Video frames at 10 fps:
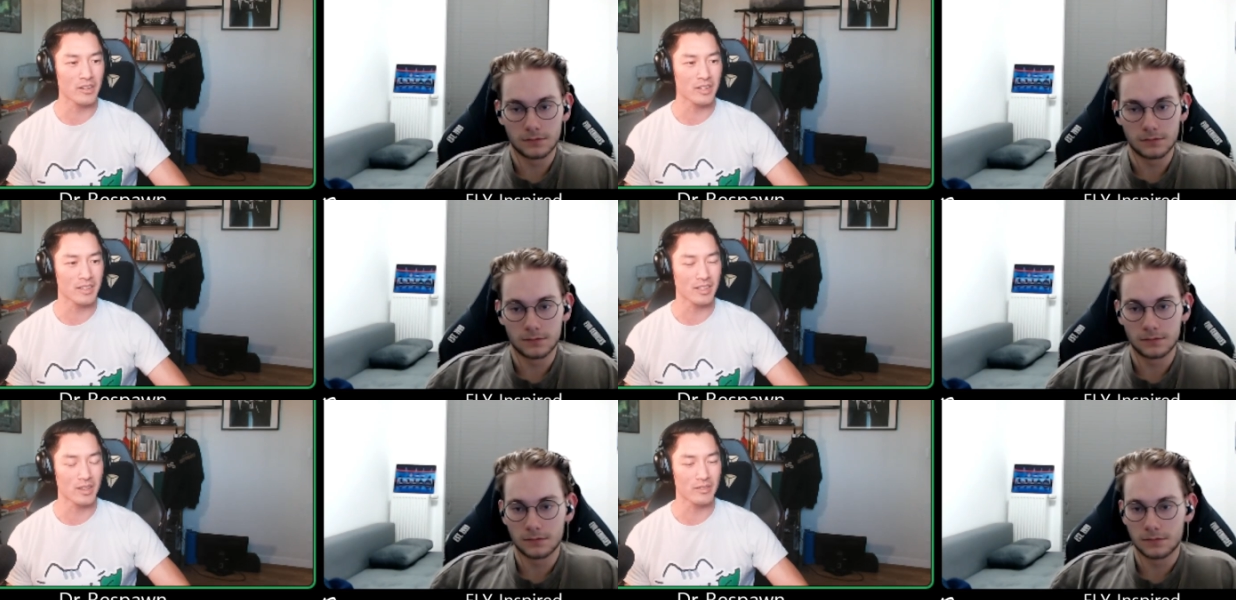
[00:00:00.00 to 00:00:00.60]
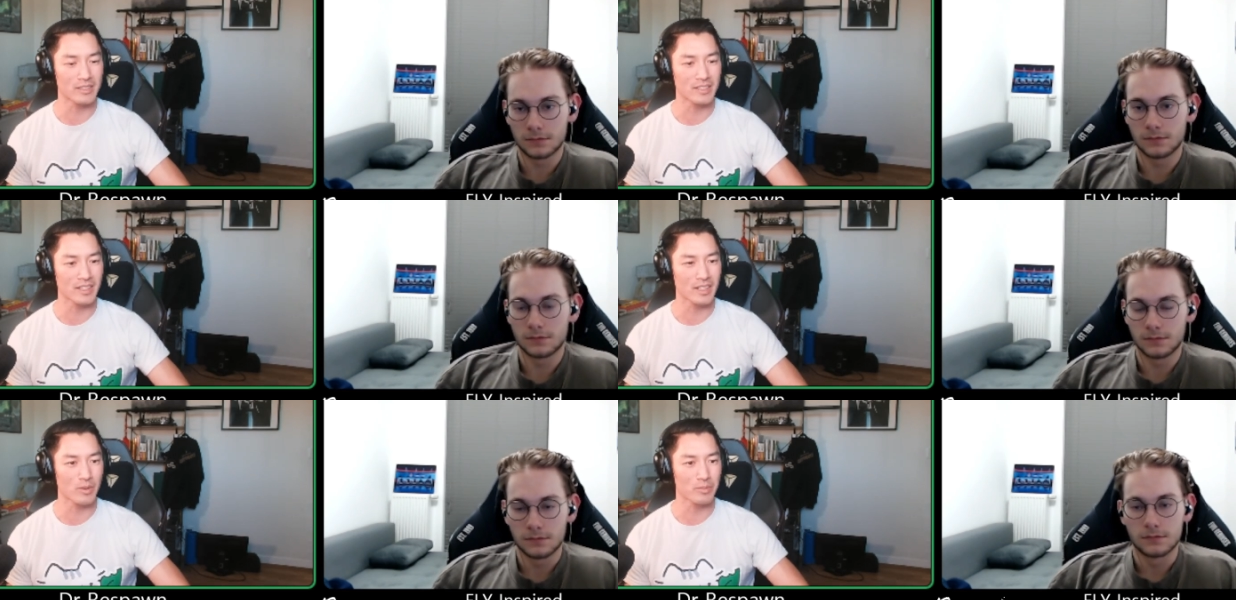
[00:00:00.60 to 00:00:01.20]
Speaker 1: anything. You haven't
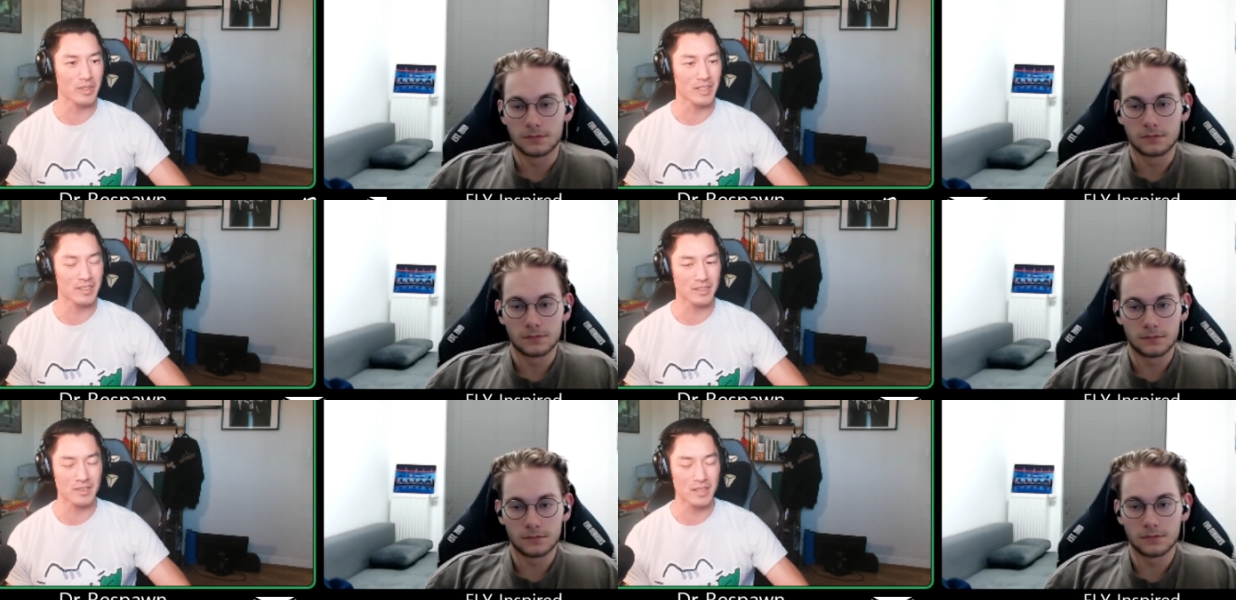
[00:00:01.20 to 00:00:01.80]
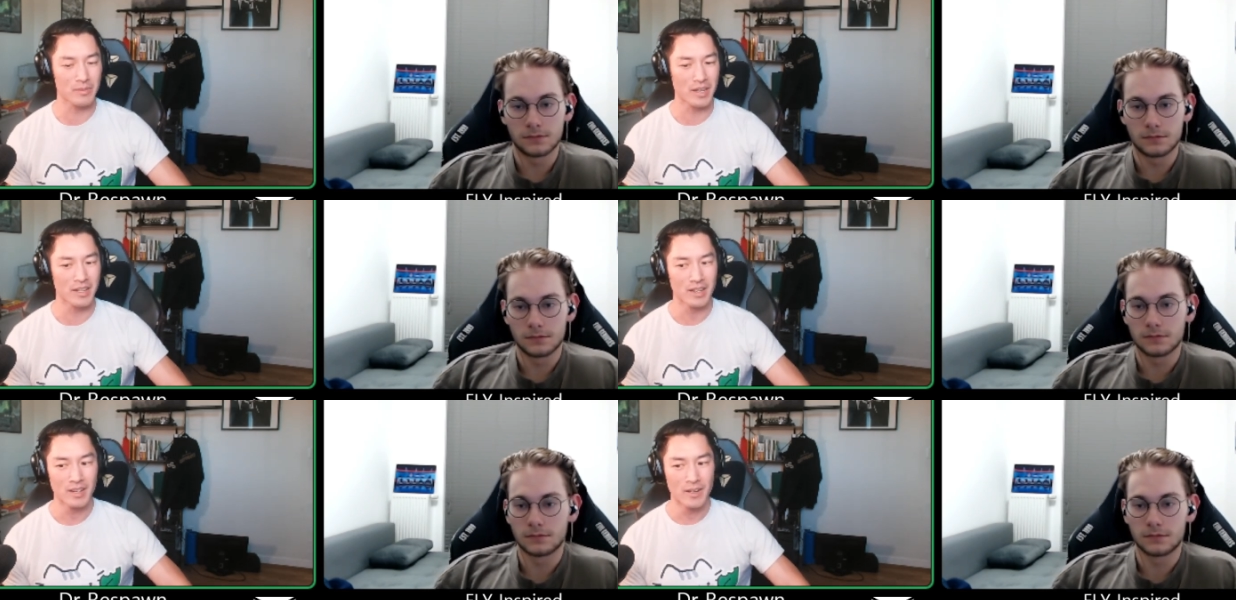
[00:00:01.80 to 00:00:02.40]
seen anyone play as a team
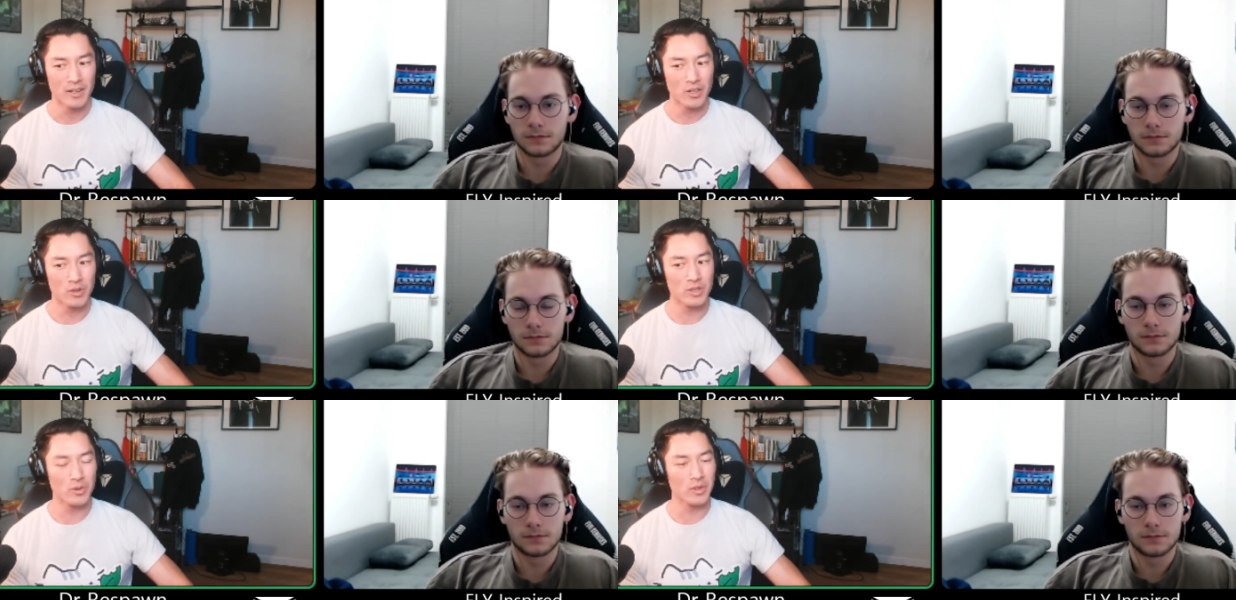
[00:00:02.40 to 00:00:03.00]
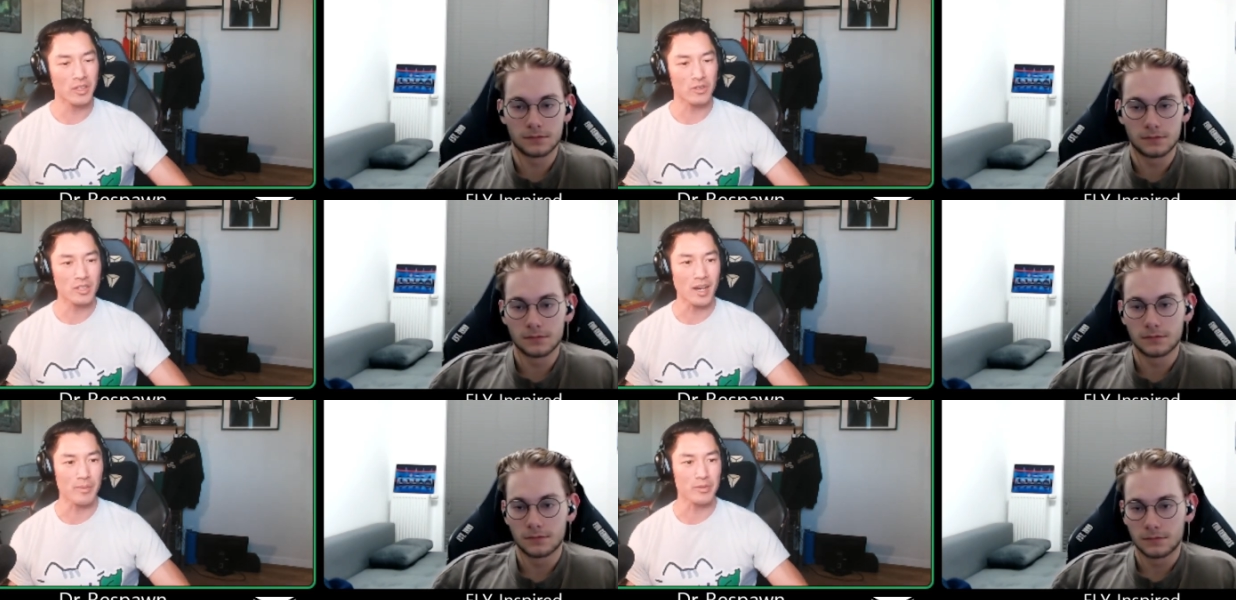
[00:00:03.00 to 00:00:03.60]
yet. Who do you think your
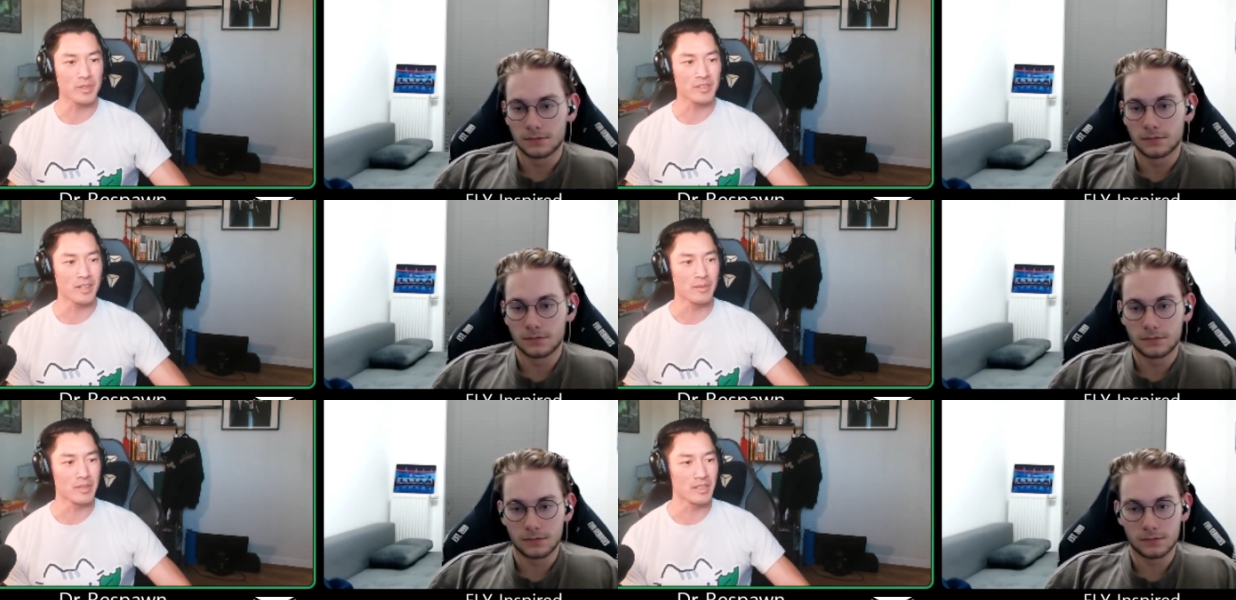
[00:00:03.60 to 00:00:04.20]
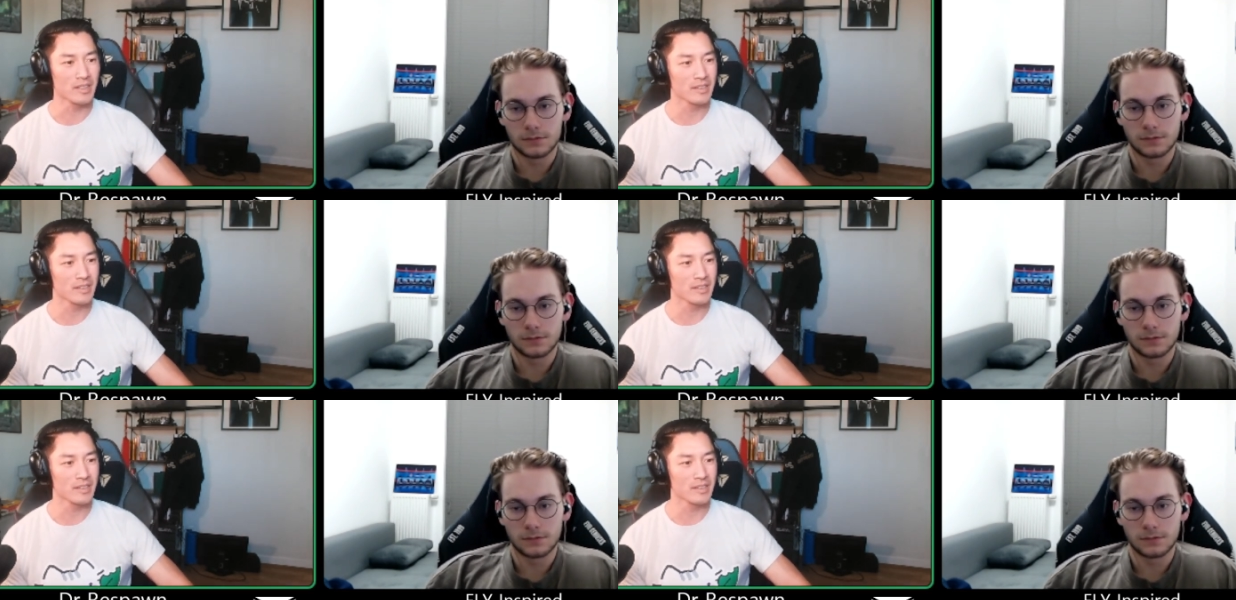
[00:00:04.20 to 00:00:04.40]
top three is going to be?